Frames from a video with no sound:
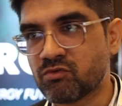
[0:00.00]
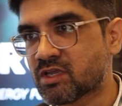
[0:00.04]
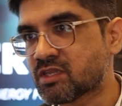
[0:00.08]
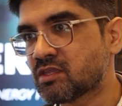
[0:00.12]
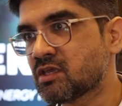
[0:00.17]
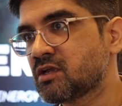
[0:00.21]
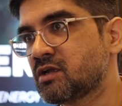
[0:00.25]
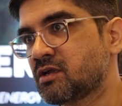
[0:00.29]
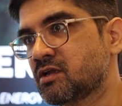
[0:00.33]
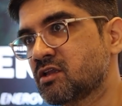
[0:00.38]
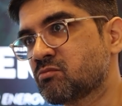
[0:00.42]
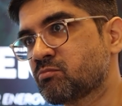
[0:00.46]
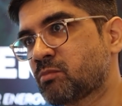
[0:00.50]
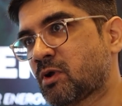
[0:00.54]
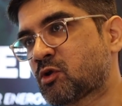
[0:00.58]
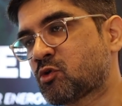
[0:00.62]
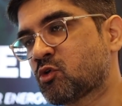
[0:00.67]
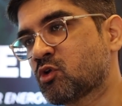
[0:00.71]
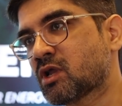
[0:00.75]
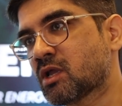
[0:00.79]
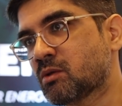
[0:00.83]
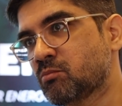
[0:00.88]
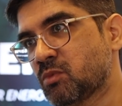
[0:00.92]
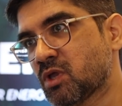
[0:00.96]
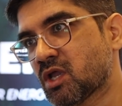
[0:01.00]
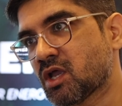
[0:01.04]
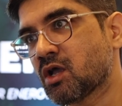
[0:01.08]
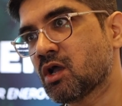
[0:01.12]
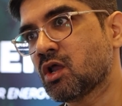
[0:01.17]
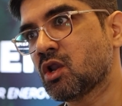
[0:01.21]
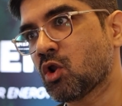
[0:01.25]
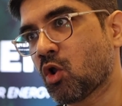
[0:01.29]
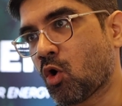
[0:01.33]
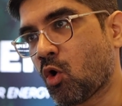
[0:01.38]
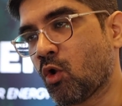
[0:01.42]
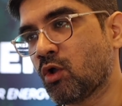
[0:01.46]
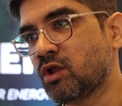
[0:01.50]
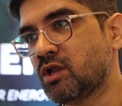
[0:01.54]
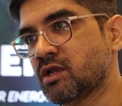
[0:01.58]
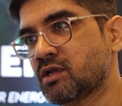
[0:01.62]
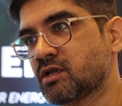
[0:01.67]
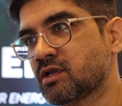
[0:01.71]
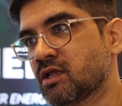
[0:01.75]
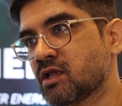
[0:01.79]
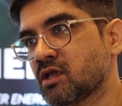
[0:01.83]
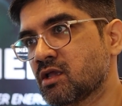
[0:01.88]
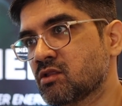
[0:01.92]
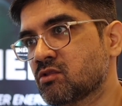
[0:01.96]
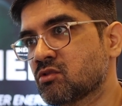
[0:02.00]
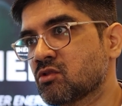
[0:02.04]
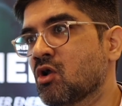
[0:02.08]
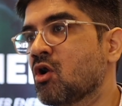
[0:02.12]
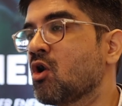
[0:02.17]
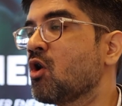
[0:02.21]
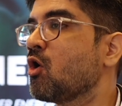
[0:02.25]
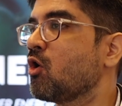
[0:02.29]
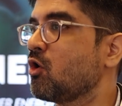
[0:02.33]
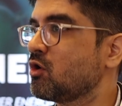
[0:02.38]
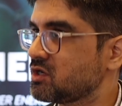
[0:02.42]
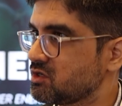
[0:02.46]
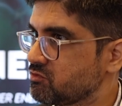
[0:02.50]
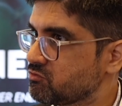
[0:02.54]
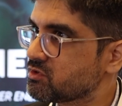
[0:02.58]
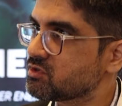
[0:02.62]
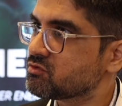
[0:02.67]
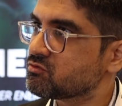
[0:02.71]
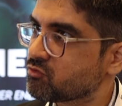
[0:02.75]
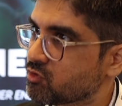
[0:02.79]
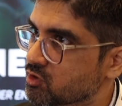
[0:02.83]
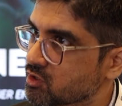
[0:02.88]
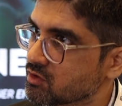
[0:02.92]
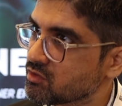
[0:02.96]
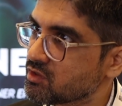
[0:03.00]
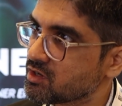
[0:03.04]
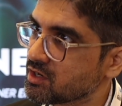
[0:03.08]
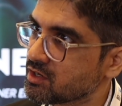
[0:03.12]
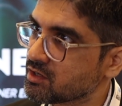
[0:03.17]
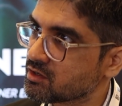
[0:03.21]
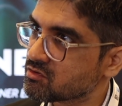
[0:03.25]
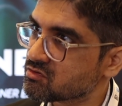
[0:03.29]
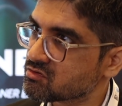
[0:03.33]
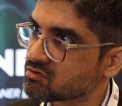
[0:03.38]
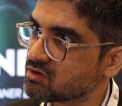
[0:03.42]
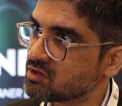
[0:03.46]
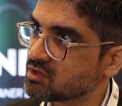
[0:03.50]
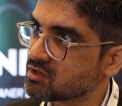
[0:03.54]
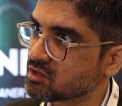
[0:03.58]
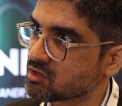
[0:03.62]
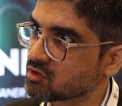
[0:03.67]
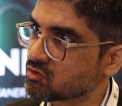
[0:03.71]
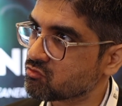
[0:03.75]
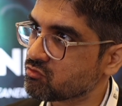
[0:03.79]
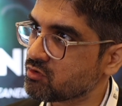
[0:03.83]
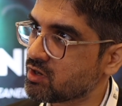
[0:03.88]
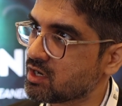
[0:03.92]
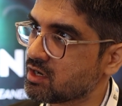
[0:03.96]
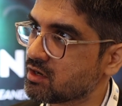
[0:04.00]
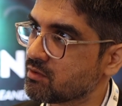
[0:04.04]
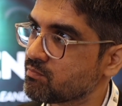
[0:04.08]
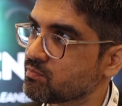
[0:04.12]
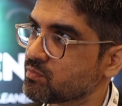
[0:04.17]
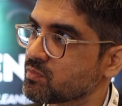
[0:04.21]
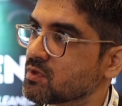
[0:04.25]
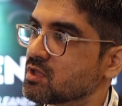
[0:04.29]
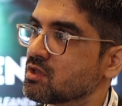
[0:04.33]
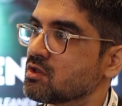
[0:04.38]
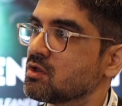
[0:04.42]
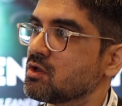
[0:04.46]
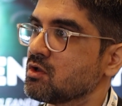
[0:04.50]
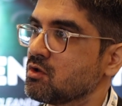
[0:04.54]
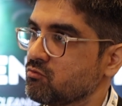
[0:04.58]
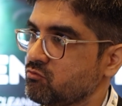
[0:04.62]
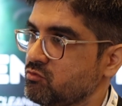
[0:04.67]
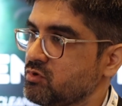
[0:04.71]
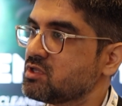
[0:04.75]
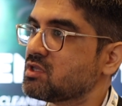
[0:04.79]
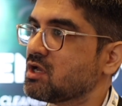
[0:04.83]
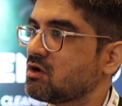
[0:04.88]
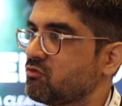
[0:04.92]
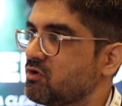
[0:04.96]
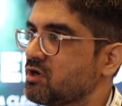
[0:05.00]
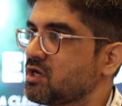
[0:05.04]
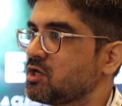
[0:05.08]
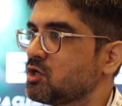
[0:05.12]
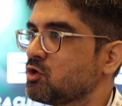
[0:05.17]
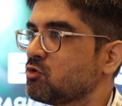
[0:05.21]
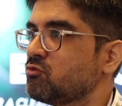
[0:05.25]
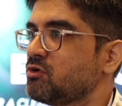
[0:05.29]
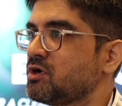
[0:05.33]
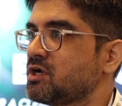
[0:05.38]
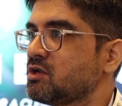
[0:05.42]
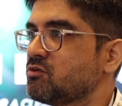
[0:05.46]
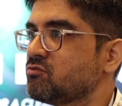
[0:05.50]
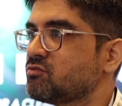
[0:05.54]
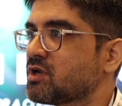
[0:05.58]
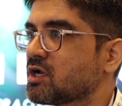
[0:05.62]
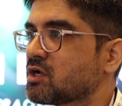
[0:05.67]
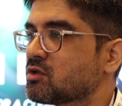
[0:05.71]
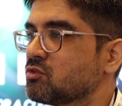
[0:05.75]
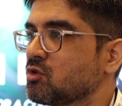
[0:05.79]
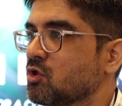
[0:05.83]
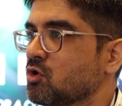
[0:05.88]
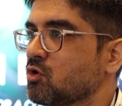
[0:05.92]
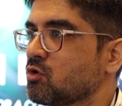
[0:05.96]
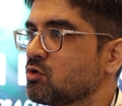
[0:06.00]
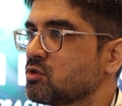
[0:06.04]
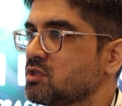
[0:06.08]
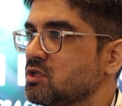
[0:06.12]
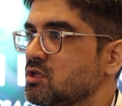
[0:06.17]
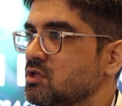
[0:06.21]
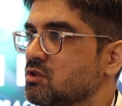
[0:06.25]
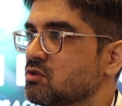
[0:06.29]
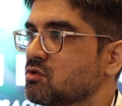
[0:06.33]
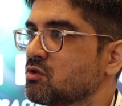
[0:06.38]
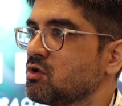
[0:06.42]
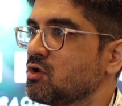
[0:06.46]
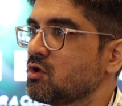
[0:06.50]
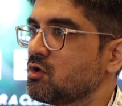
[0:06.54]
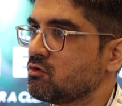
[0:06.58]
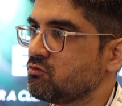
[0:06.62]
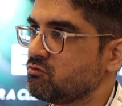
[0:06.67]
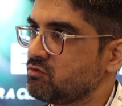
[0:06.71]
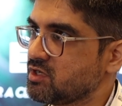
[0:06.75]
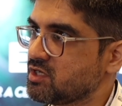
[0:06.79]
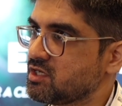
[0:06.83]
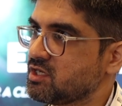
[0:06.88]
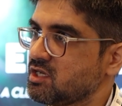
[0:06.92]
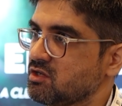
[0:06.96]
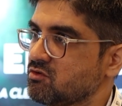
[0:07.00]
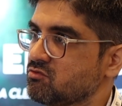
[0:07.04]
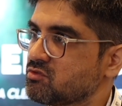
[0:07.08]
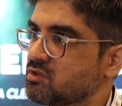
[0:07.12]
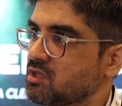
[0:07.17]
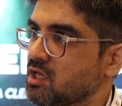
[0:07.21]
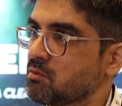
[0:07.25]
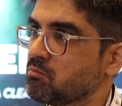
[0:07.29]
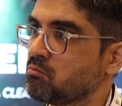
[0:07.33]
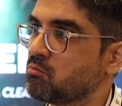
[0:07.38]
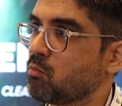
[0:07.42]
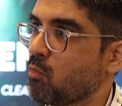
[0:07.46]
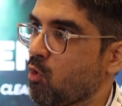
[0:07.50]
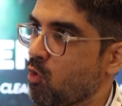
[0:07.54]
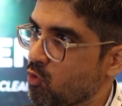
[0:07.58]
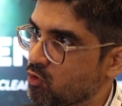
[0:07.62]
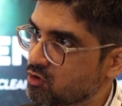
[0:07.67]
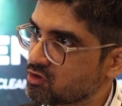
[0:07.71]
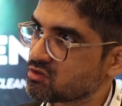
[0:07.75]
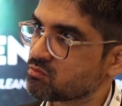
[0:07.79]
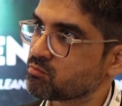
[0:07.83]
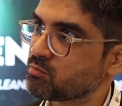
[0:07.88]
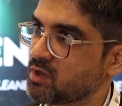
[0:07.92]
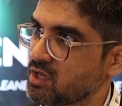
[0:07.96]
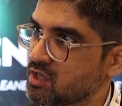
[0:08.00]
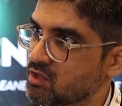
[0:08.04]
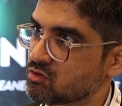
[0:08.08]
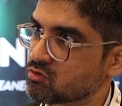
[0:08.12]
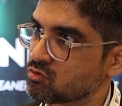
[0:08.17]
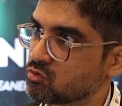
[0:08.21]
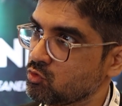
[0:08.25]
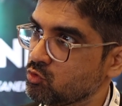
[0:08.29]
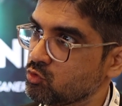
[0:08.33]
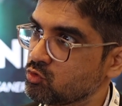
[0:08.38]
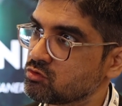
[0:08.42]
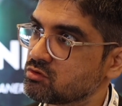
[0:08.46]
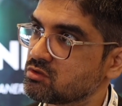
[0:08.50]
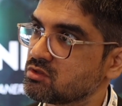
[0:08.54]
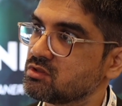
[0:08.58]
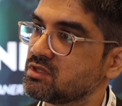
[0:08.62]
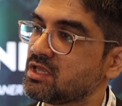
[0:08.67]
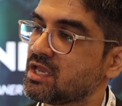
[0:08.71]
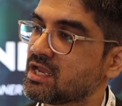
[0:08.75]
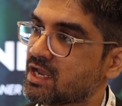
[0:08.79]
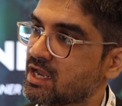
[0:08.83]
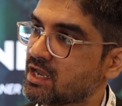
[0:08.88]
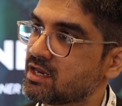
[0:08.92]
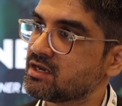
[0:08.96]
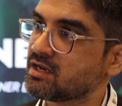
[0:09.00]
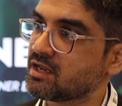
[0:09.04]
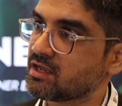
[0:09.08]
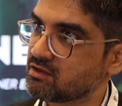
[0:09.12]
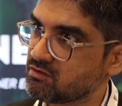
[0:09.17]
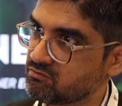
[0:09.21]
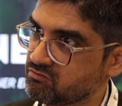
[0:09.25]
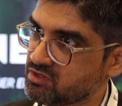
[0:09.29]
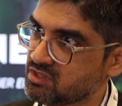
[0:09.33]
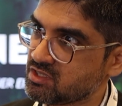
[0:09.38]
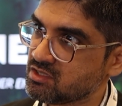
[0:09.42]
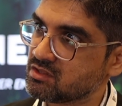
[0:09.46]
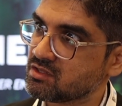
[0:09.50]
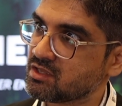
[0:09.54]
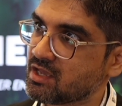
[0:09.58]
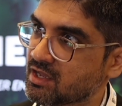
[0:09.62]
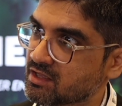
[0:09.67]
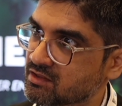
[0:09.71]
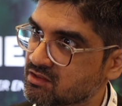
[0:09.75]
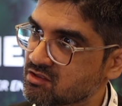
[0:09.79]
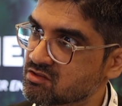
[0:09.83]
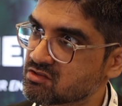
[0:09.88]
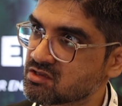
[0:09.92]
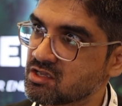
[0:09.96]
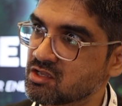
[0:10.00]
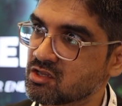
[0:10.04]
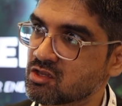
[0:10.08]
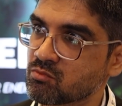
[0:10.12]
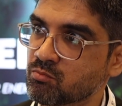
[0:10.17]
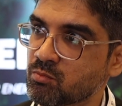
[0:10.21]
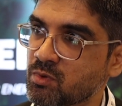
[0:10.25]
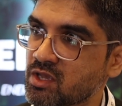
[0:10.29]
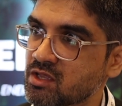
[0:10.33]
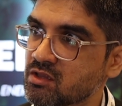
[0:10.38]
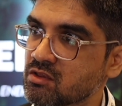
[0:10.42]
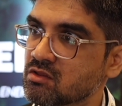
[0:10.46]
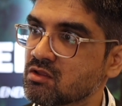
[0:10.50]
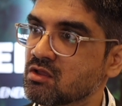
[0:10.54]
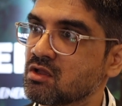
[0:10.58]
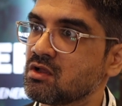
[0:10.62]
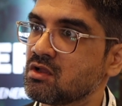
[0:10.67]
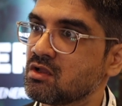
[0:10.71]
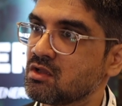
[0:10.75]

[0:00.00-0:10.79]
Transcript: whether it is petrochemical, oil and gas, or even for other industries as well with our innovative technologies, we give them more space, though they can, within the existing space,